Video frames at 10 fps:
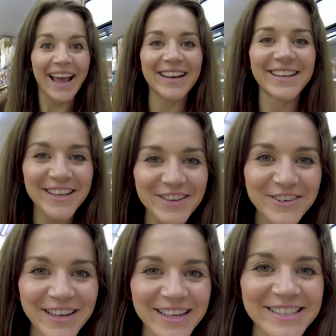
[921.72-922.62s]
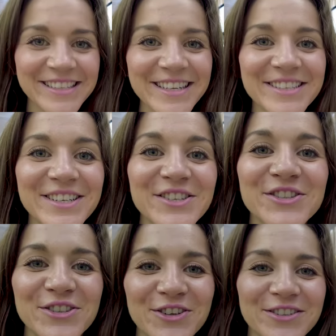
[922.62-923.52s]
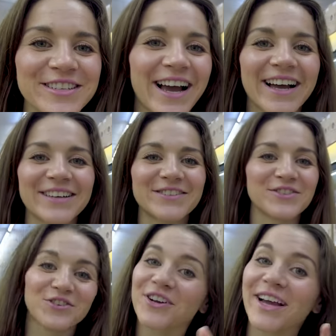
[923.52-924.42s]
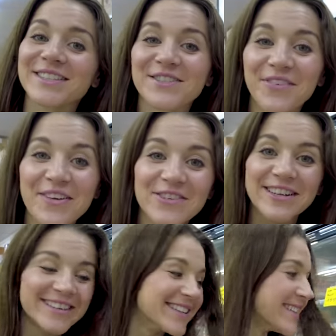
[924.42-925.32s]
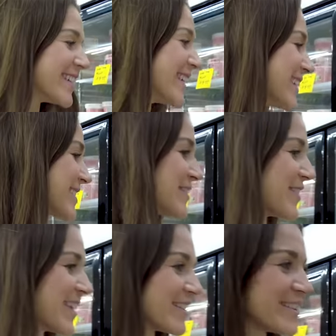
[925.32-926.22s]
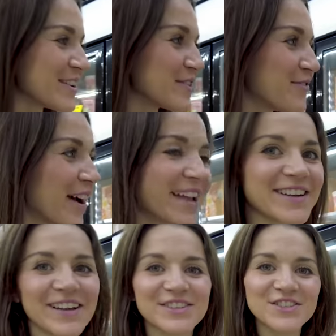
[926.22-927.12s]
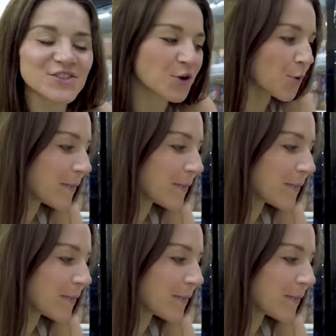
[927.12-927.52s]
And here is the dessert aisle, your guys' favorite. So here you can find so